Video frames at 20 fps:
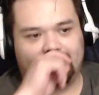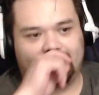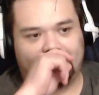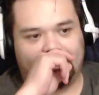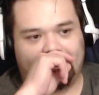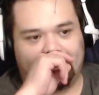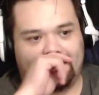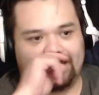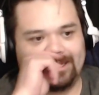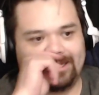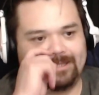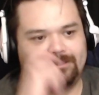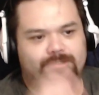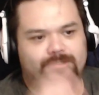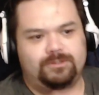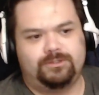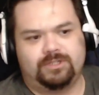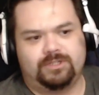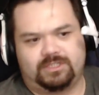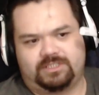and they
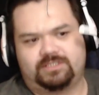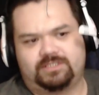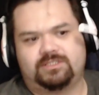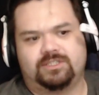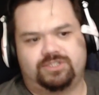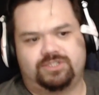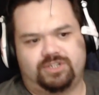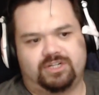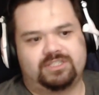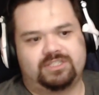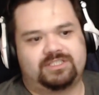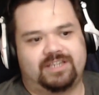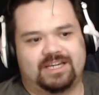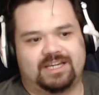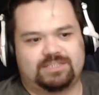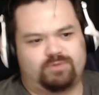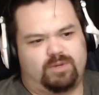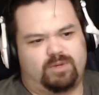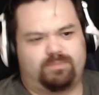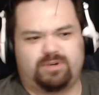do the the dirt
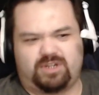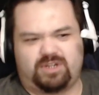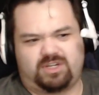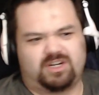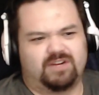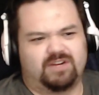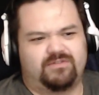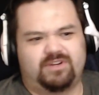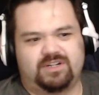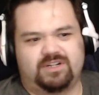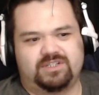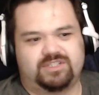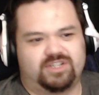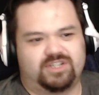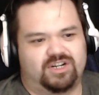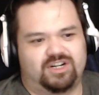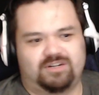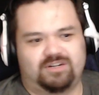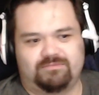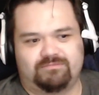test where they put cover in
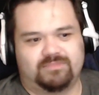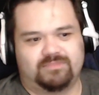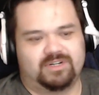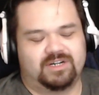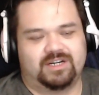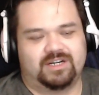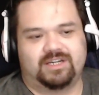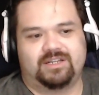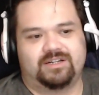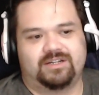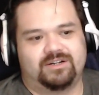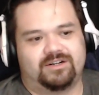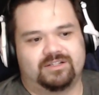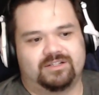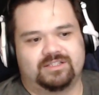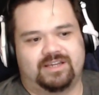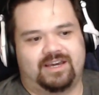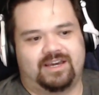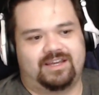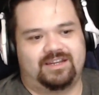dirt, mud, and all
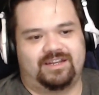that.